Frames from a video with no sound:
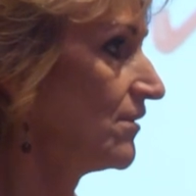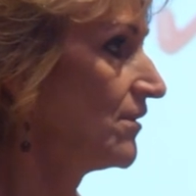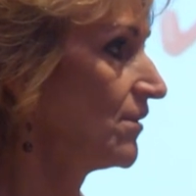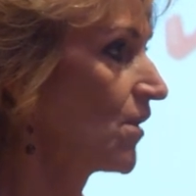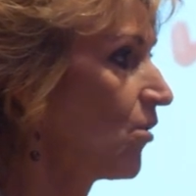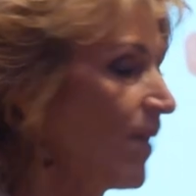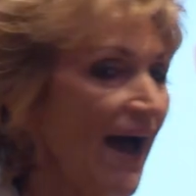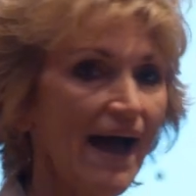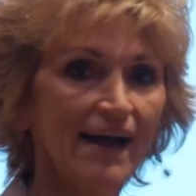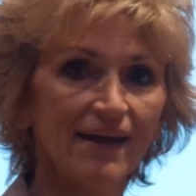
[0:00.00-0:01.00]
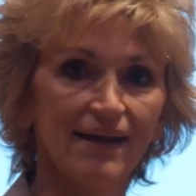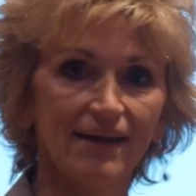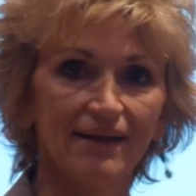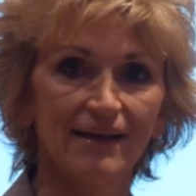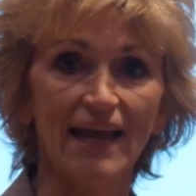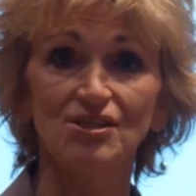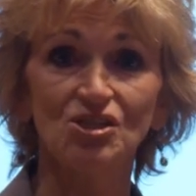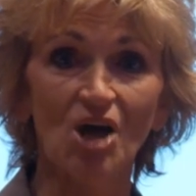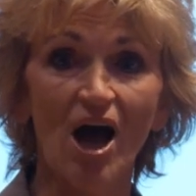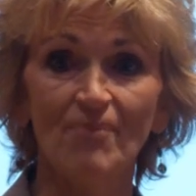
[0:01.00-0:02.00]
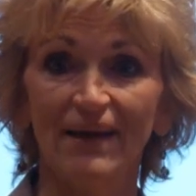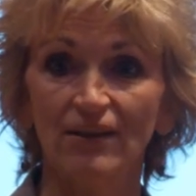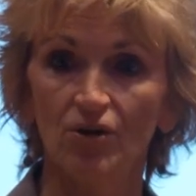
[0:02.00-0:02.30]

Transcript: do you go back and stop and